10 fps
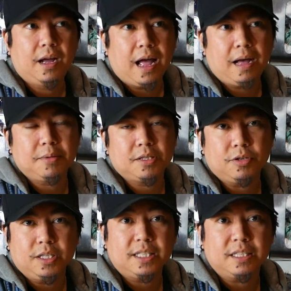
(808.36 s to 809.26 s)

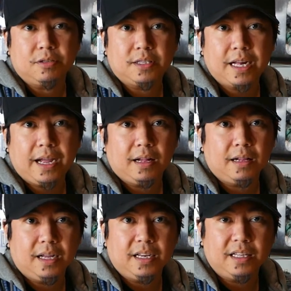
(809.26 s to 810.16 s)
Amazon, it's on sale,
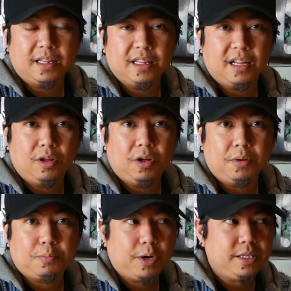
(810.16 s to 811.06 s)
and the
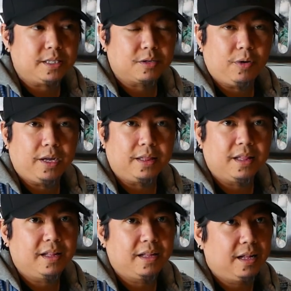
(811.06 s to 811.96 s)
price is quite
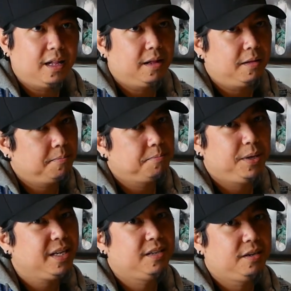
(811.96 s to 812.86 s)

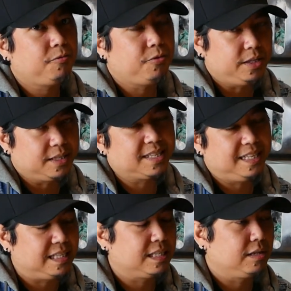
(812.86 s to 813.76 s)
big difference.
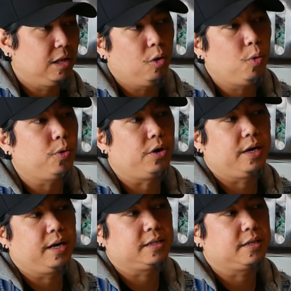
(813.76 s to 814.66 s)
It's lower
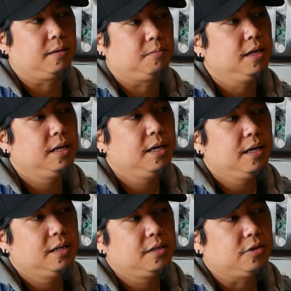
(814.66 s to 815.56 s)
that time,
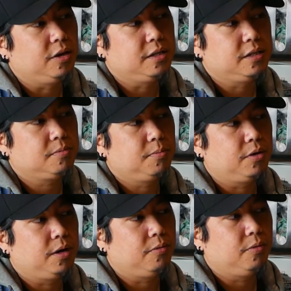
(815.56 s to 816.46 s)
so I just
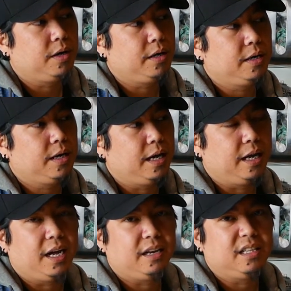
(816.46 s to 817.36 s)
bought that one
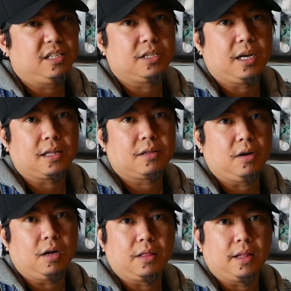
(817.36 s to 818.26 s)
and I didn't check
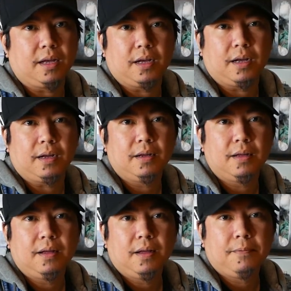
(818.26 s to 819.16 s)
on the
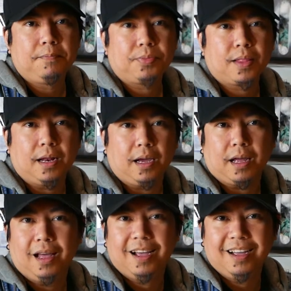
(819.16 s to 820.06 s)
like
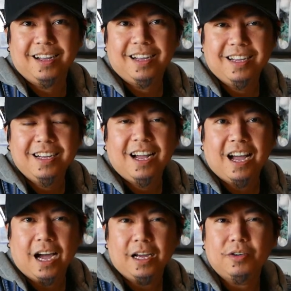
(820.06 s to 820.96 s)

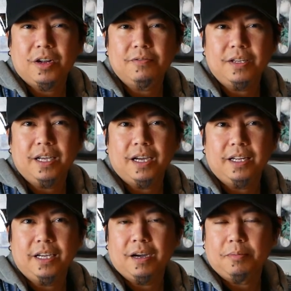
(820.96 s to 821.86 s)
I don't have any
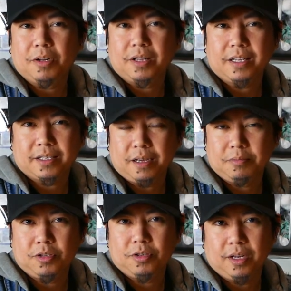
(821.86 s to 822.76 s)
idea about that
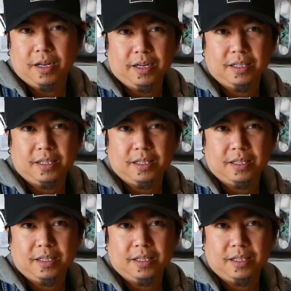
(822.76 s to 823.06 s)
time too, that